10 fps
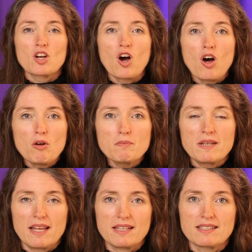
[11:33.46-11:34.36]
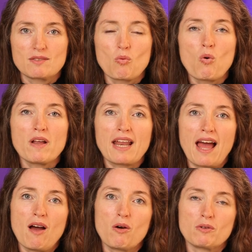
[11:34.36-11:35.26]
Calmness won
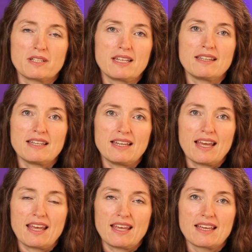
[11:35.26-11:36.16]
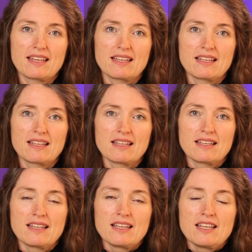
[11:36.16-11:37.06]
out in the day.
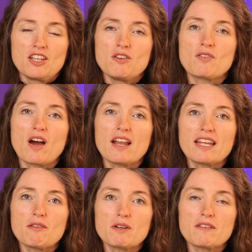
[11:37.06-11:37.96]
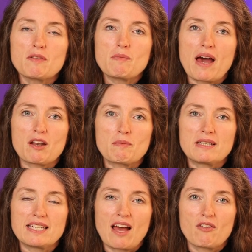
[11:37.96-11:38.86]
You've got to get rid of the battle
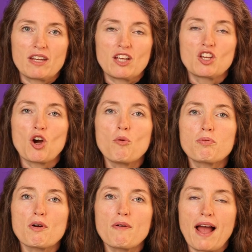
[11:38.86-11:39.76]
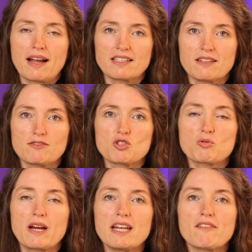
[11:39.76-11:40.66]
mentality, go proactive,
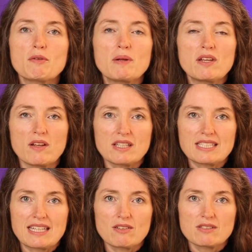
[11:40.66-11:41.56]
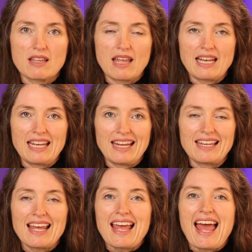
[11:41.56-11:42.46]
train everybody on the skills that they
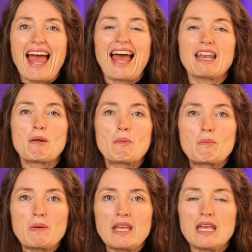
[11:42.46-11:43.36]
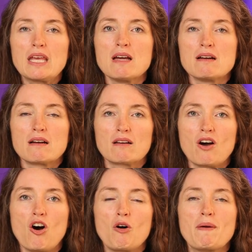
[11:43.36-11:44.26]
need, and be
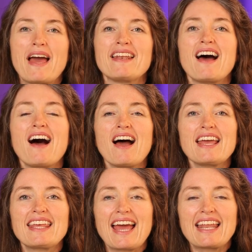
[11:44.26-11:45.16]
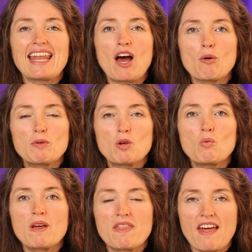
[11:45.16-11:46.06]
calm. And I can help you
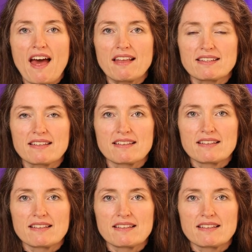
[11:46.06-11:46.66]
with that.